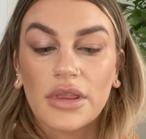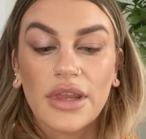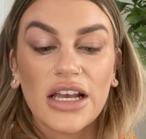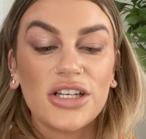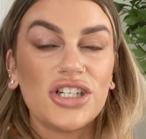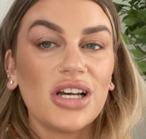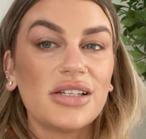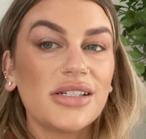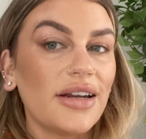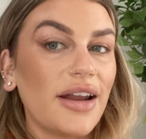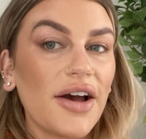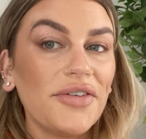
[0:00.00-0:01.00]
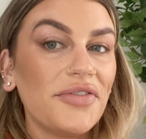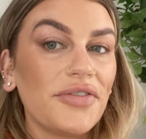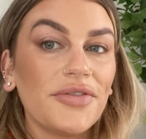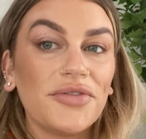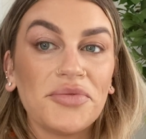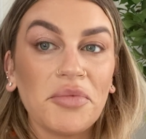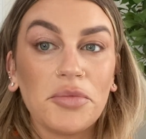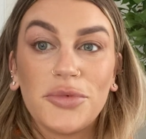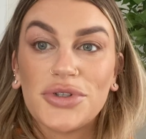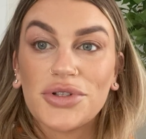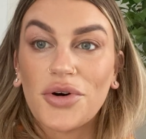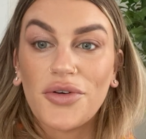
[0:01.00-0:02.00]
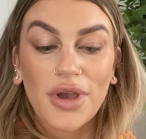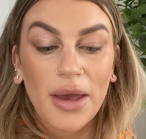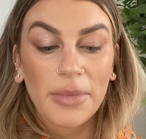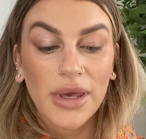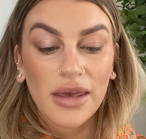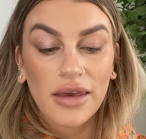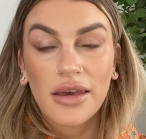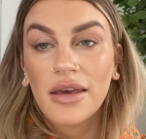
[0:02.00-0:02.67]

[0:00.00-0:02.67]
Like just enough. So yummy.